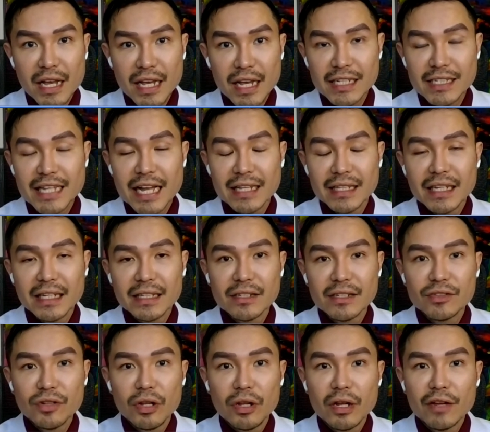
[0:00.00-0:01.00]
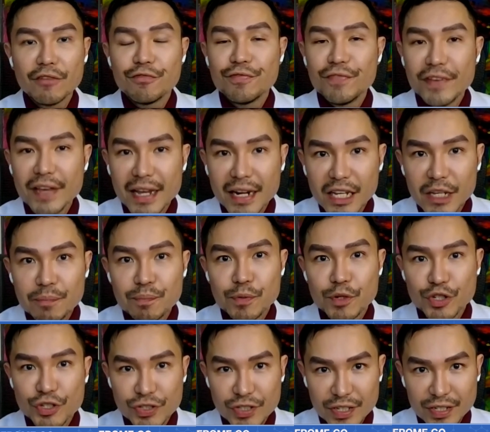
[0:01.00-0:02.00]
is that it is very
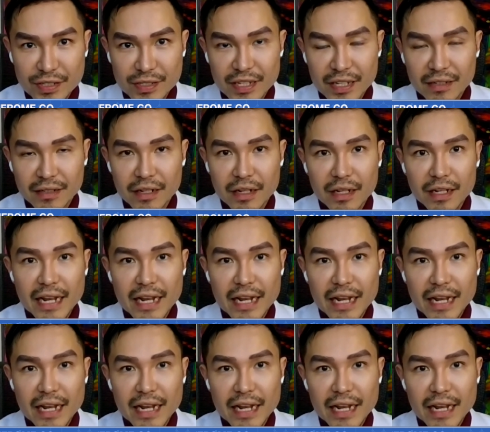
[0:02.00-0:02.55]
persistent.